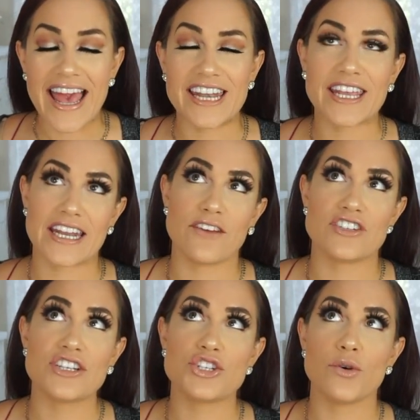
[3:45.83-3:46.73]
And again, I've
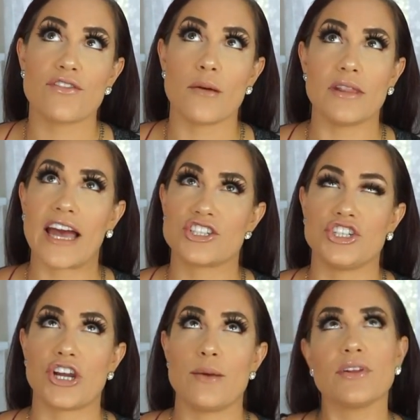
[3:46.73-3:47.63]
done two of them
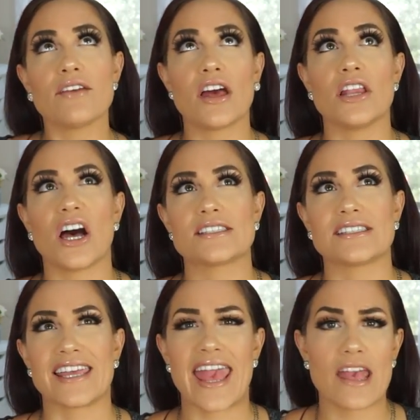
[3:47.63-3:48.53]
last year. I believe I
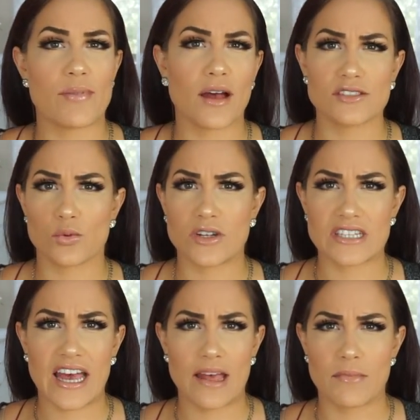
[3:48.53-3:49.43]
lost like eight pounds one
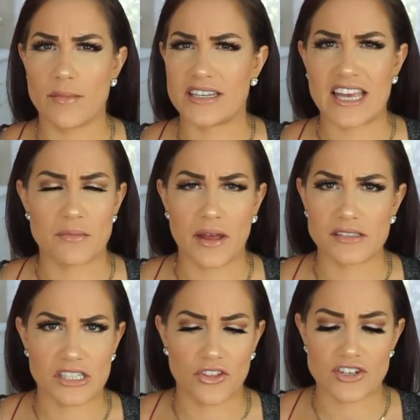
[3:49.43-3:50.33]
time, maybe 10
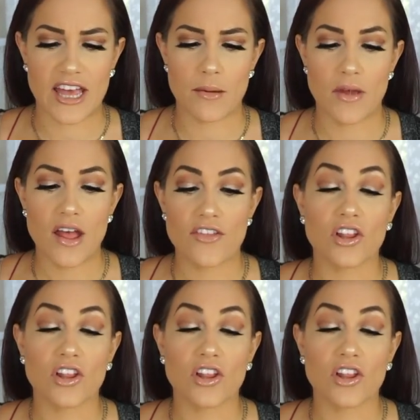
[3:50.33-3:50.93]
pounds another time.